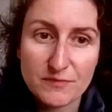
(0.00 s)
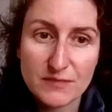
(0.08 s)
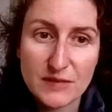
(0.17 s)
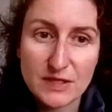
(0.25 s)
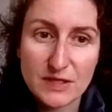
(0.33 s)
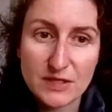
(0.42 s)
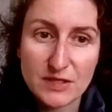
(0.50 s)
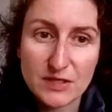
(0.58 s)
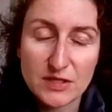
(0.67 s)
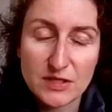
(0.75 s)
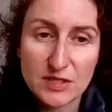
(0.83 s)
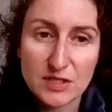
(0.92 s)

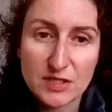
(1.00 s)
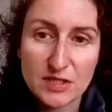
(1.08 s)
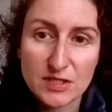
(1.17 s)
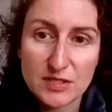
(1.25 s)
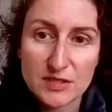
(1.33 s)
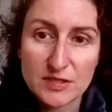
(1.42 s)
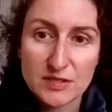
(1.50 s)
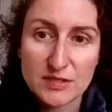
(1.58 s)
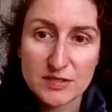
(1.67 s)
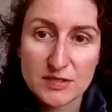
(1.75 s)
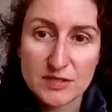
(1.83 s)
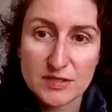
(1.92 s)

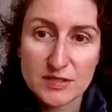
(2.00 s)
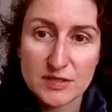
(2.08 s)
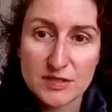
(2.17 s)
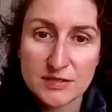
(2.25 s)
(silent)